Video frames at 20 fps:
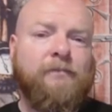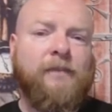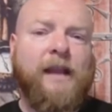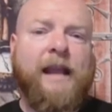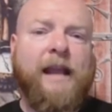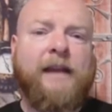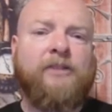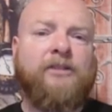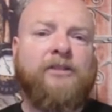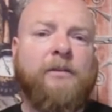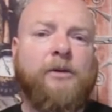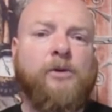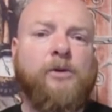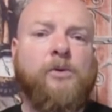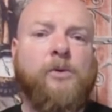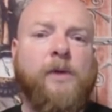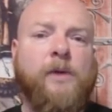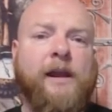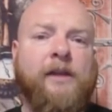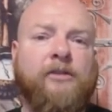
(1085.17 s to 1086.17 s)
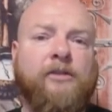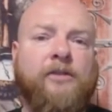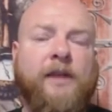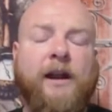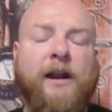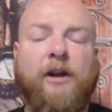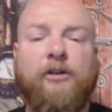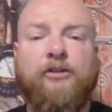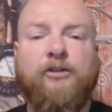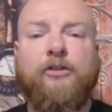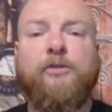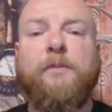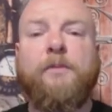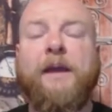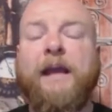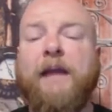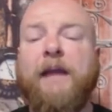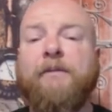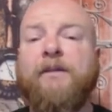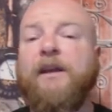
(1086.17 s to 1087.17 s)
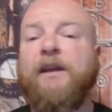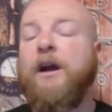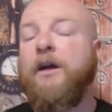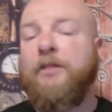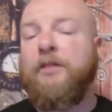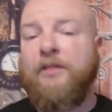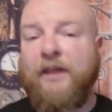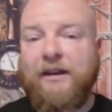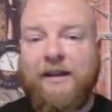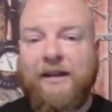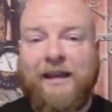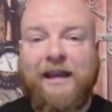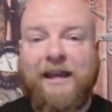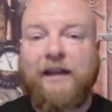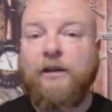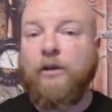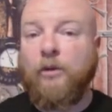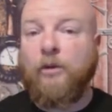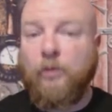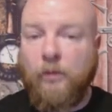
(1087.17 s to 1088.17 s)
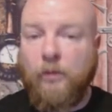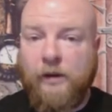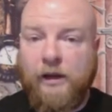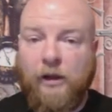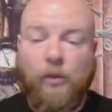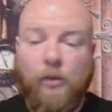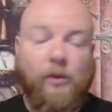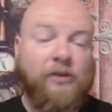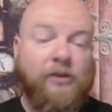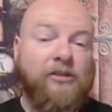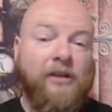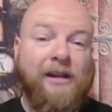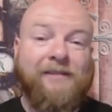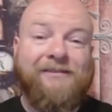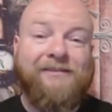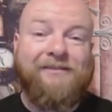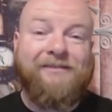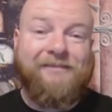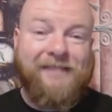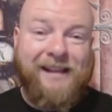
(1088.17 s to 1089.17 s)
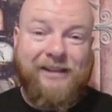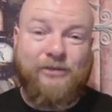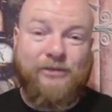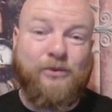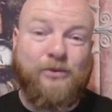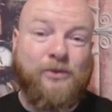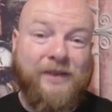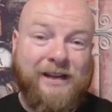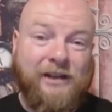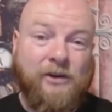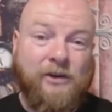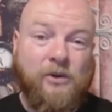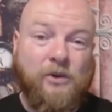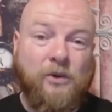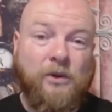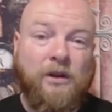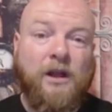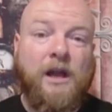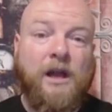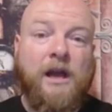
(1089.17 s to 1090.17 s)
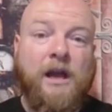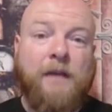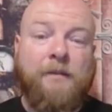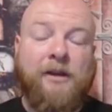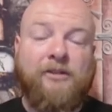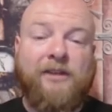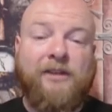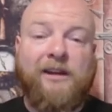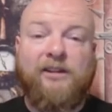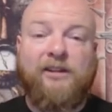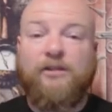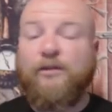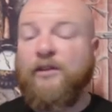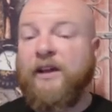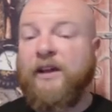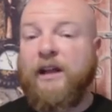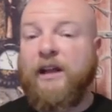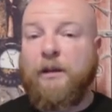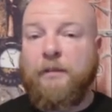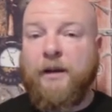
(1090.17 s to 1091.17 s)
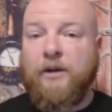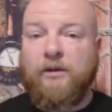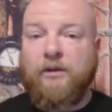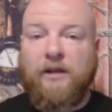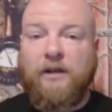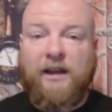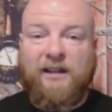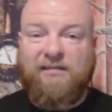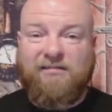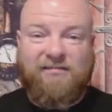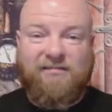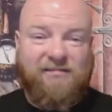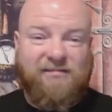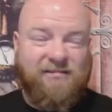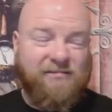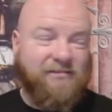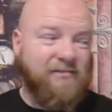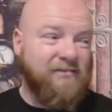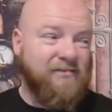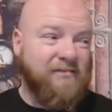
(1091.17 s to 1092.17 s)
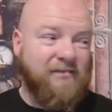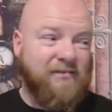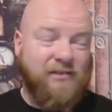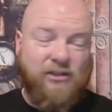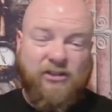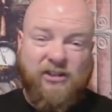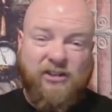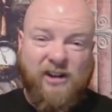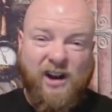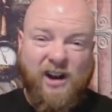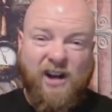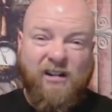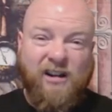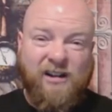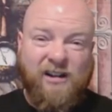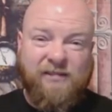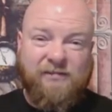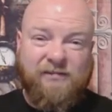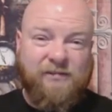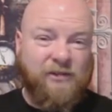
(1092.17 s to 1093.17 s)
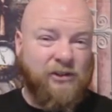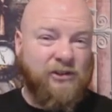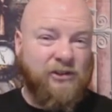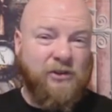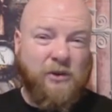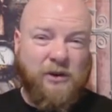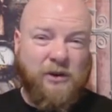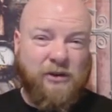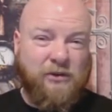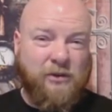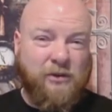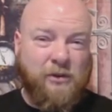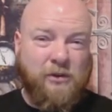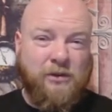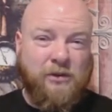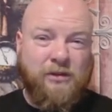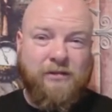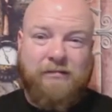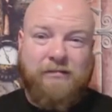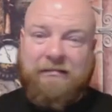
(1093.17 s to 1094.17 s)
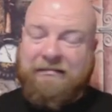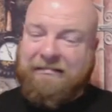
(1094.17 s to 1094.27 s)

and someone who is there to make everything authentic and look real, which is really cool because they can just flail about like Shannara, Sword of Truth.